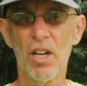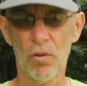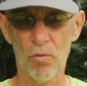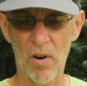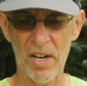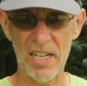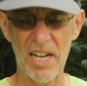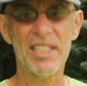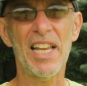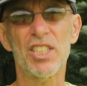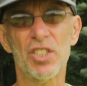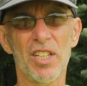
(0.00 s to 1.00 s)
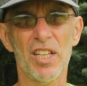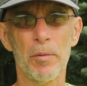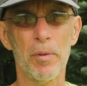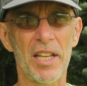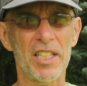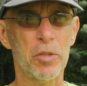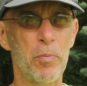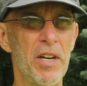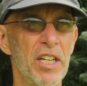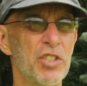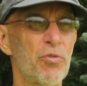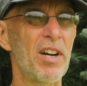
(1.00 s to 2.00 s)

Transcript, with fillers: Right, it tastes a little bit like spinach.